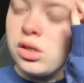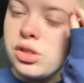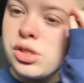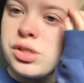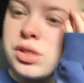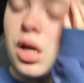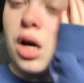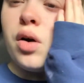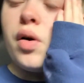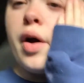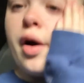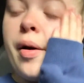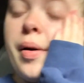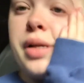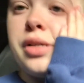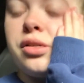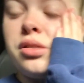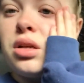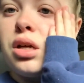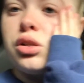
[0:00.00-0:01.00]
so I
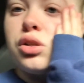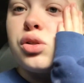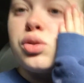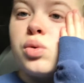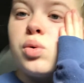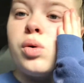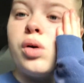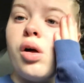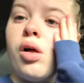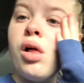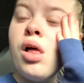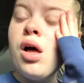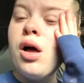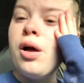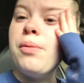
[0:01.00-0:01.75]
just got to school.